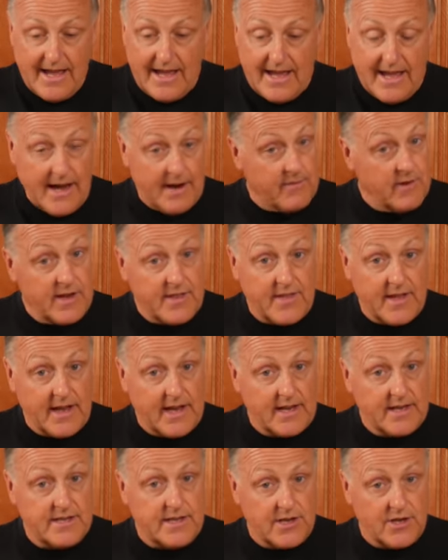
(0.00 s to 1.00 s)

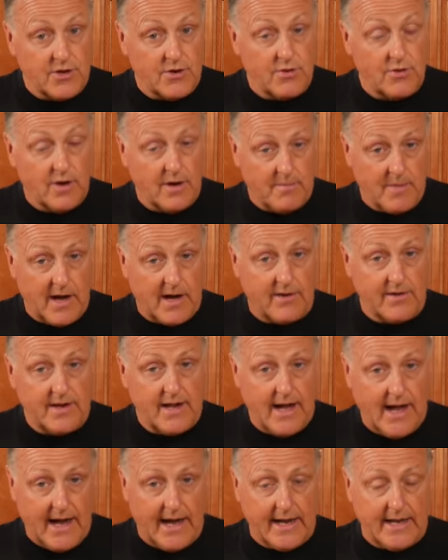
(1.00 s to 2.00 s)
Everything to do about
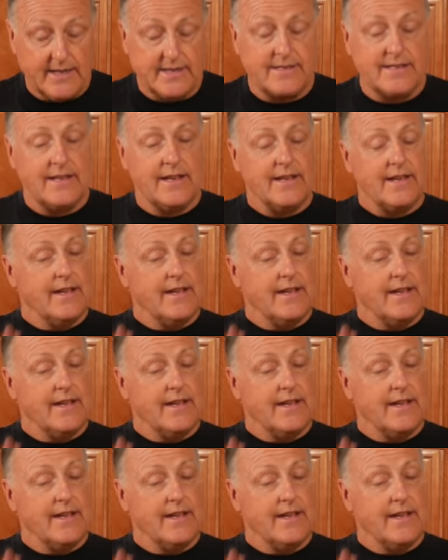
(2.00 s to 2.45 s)
ice.